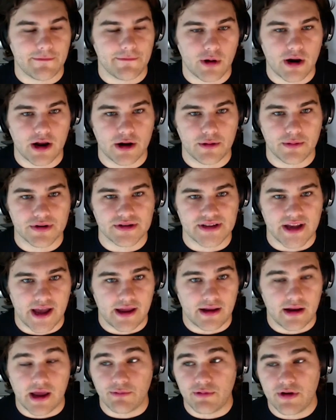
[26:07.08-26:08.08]

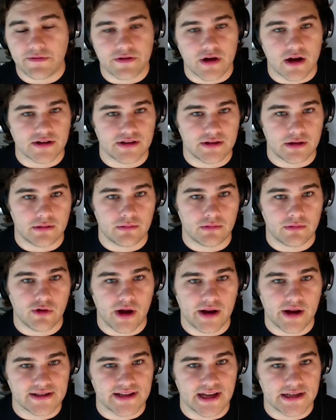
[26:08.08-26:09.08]
100%. And we've talked to them
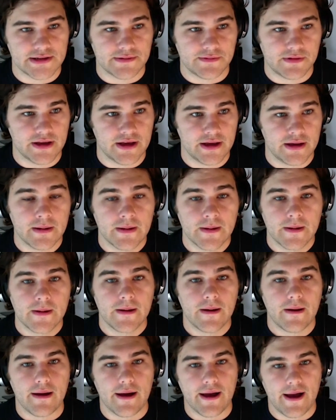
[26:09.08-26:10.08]
quite extensively.
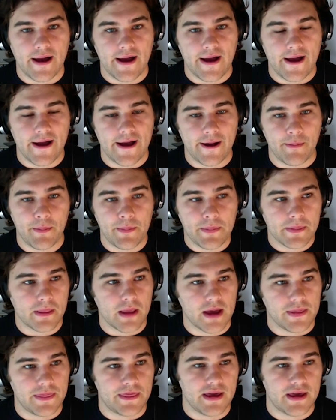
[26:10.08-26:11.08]

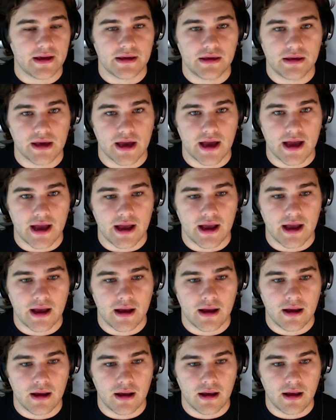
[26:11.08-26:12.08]
I think
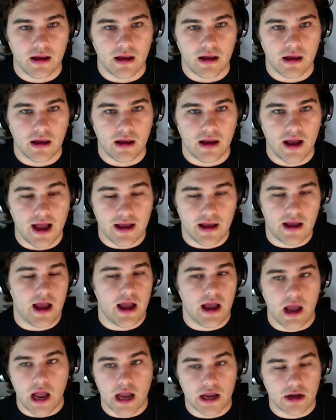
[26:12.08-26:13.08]

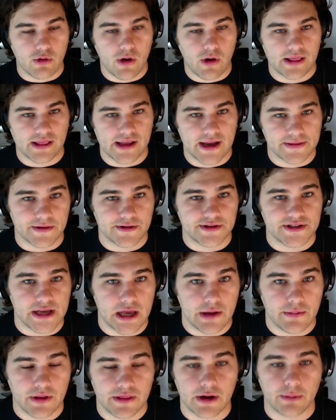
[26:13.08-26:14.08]
I quite like their
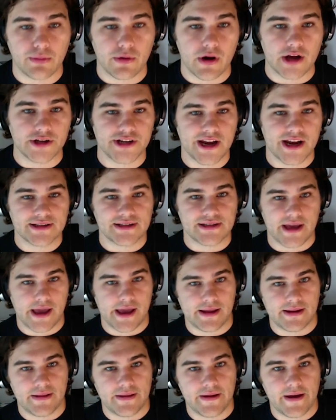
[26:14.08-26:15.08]
team and their project,
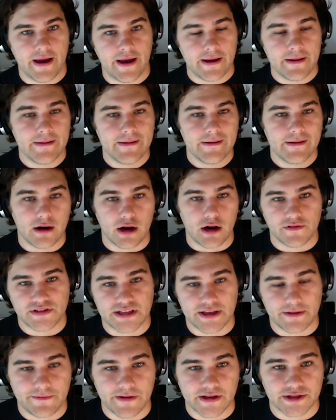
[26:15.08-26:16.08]
and
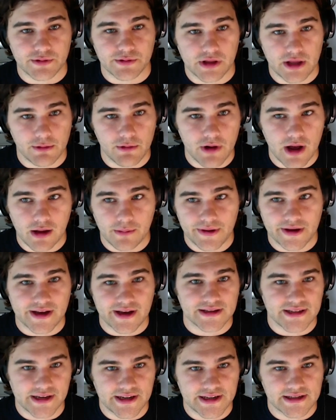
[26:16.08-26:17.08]
obviously fits really well
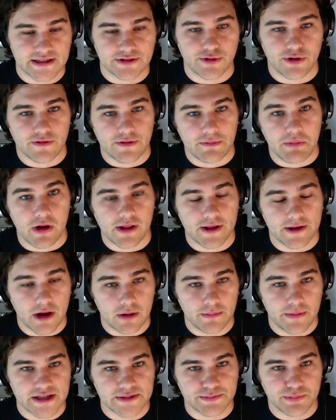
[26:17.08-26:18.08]
because it is sort of a
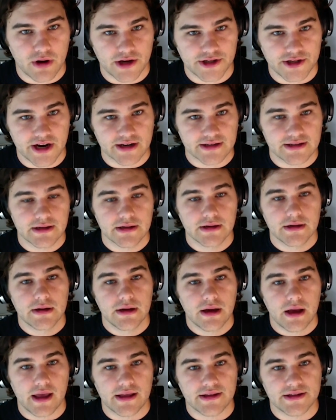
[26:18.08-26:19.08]
Polygon-based project.
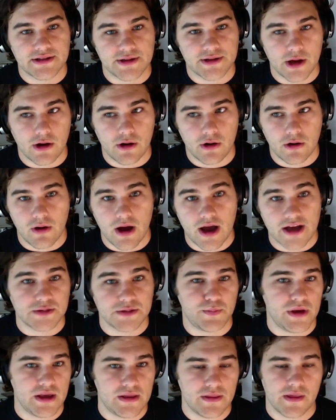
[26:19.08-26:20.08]
And so us
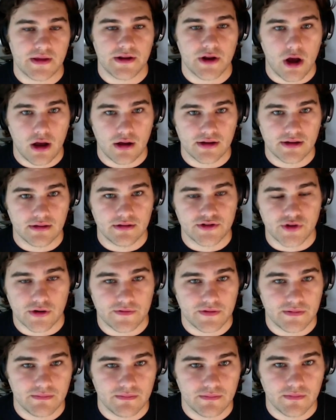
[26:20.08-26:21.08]
being the sort
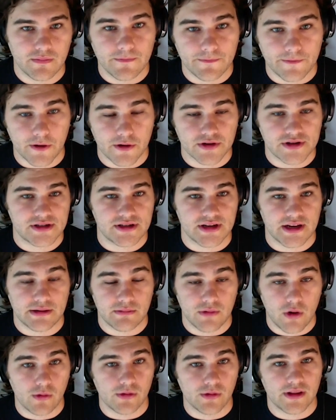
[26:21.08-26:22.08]
of first
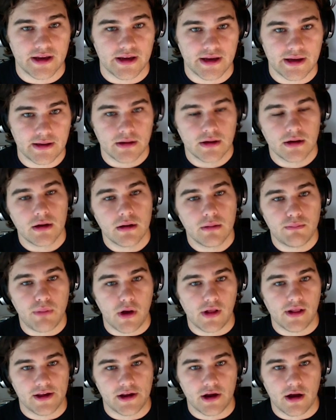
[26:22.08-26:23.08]
and only
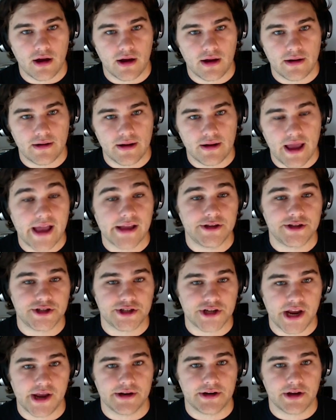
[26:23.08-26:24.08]
Polygon edge
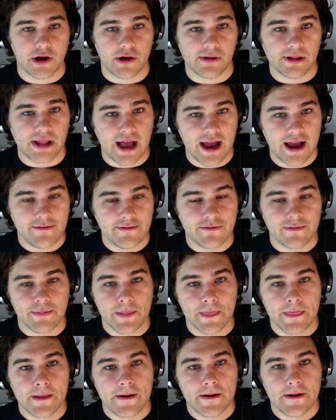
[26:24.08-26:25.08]
chain to go live,
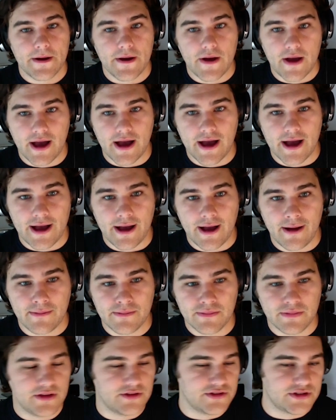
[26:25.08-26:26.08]

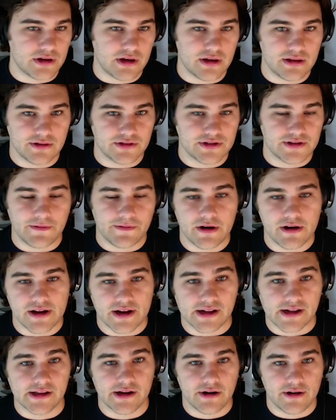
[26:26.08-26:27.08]
there's a very
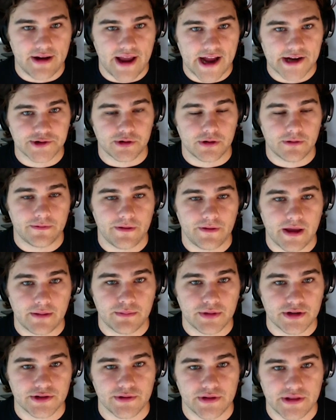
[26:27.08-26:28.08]
clear natural fit
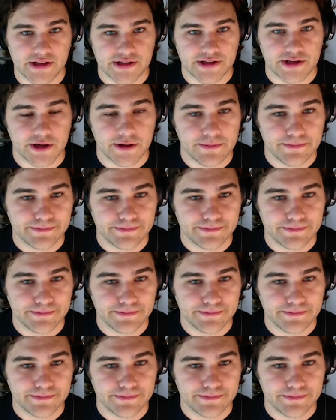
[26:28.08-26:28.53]
between the two.